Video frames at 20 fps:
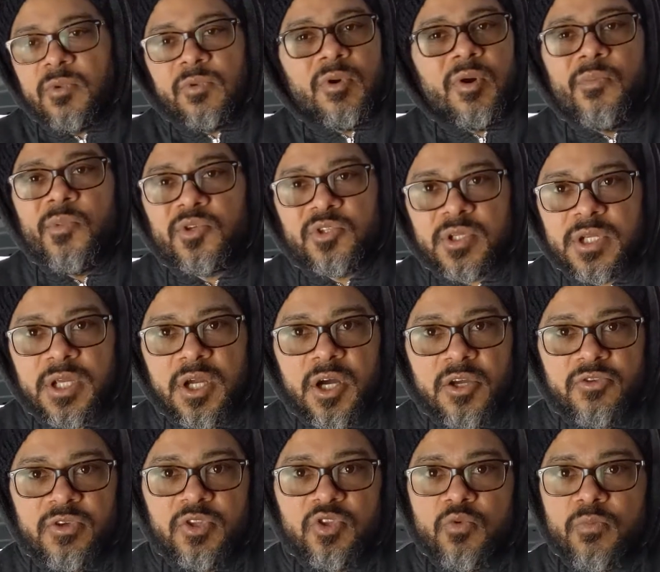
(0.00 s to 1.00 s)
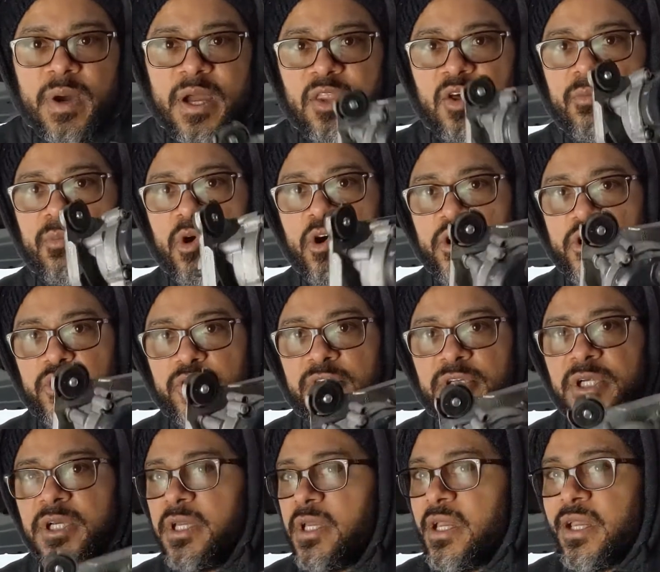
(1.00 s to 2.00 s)
almost $300 to buy the
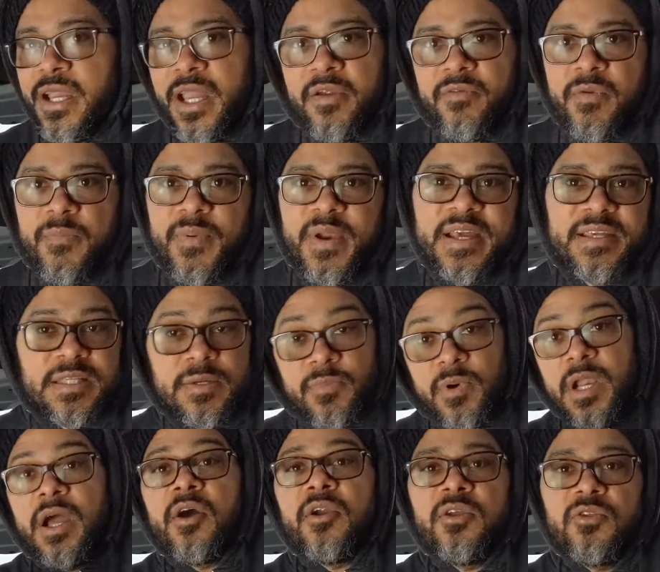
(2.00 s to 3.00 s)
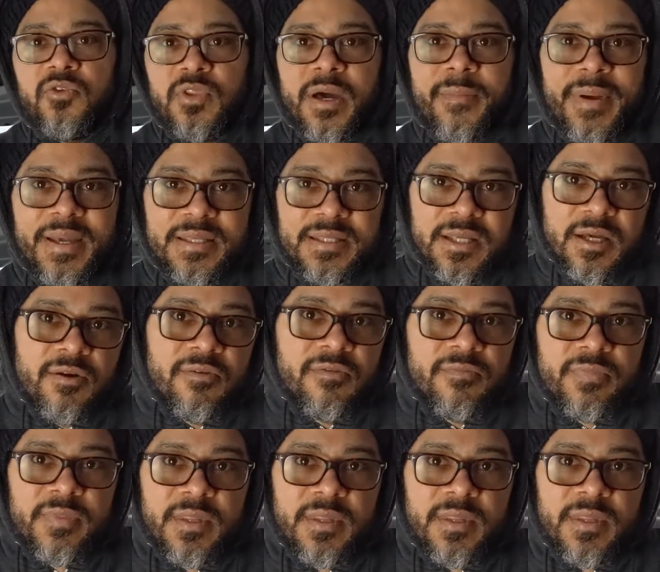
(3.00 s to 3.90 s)
motor and replace it. But I'm gonna do that myself.